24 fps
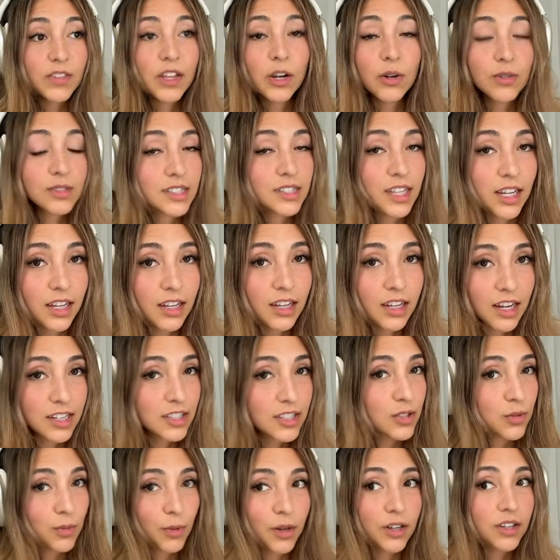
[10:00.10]
if they don't say it, I
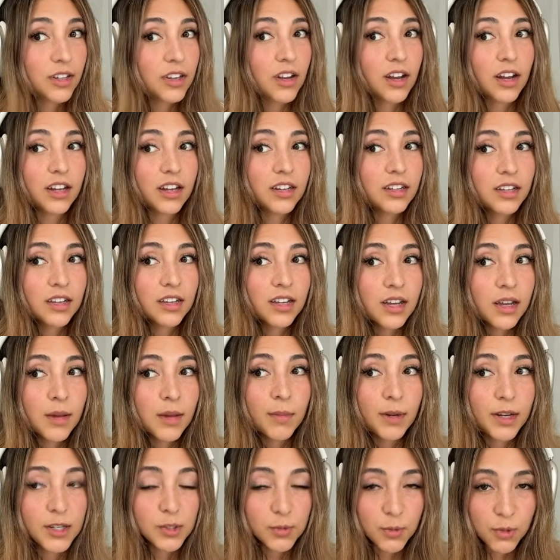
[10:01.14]
swear to God,
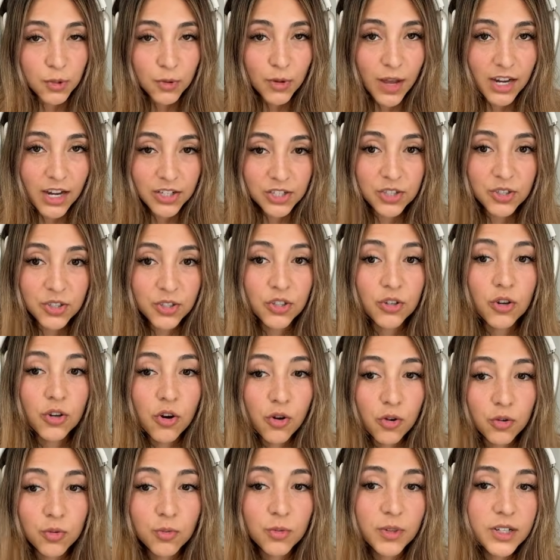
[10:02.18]
because when you actually do your
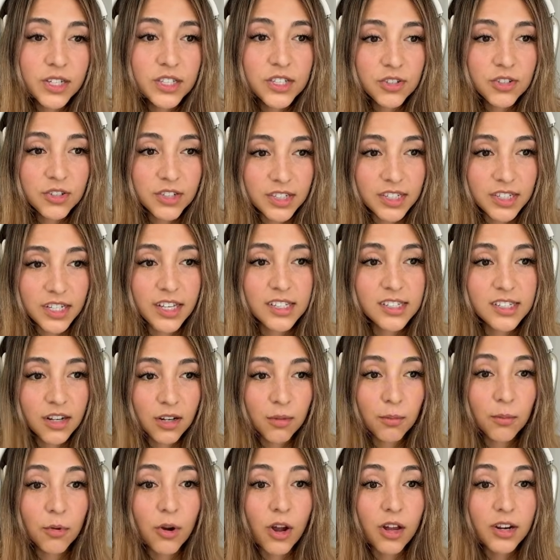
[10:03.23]
own research and test
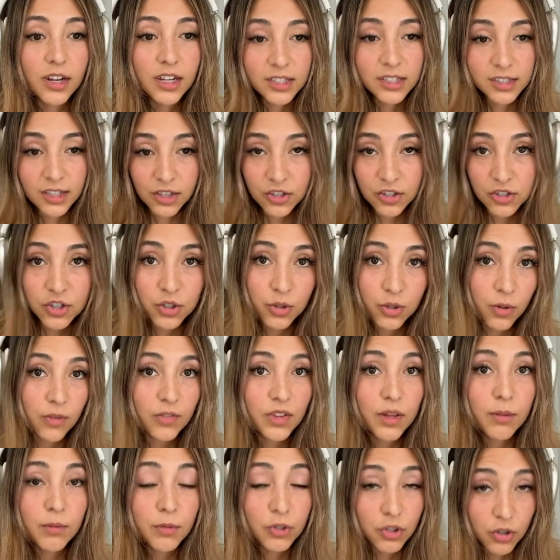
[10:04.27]
out products, like 2
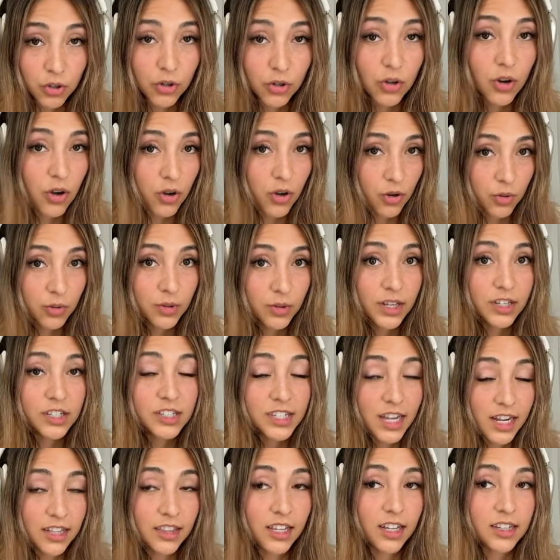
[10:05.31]
of them your own, and
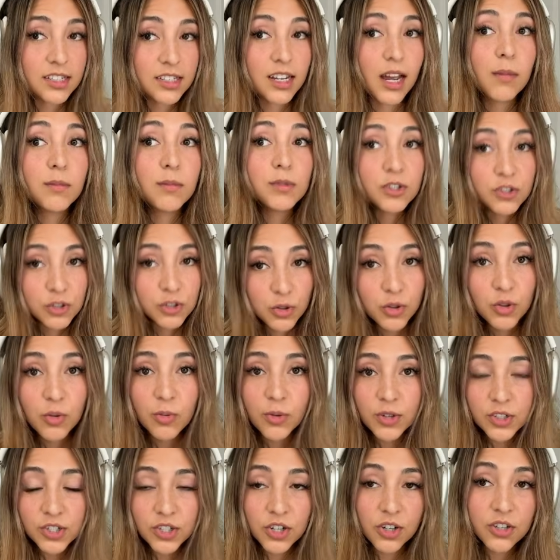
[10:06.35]
take that time to do the
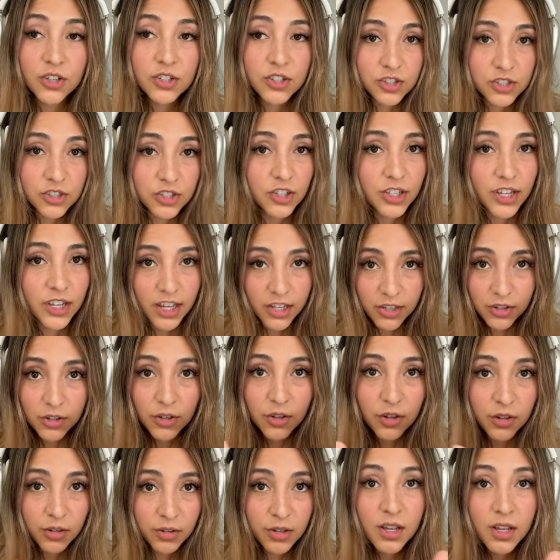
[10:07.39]
return just to get
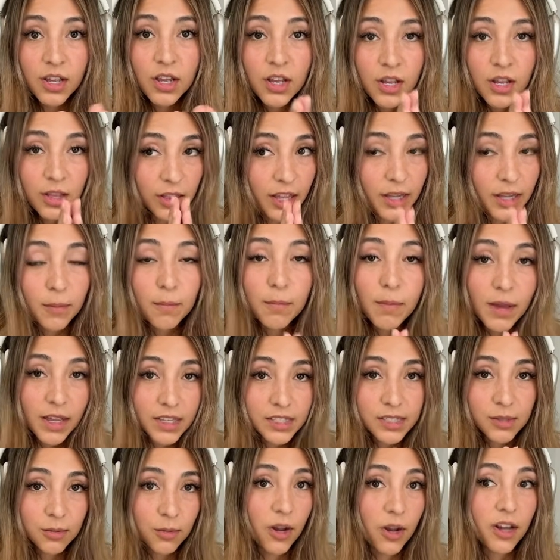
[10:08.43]
your like
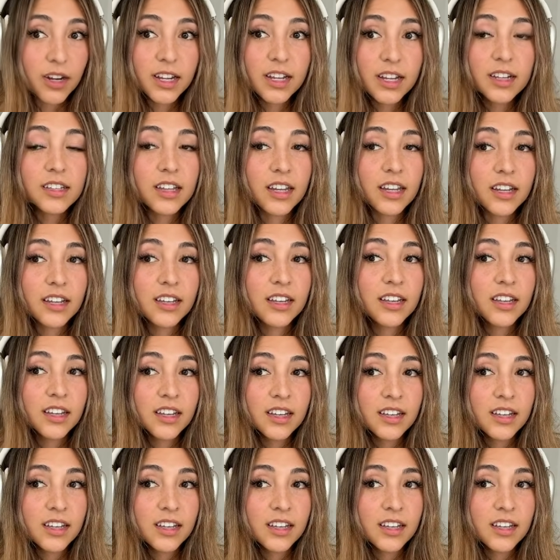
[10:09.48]
best product, like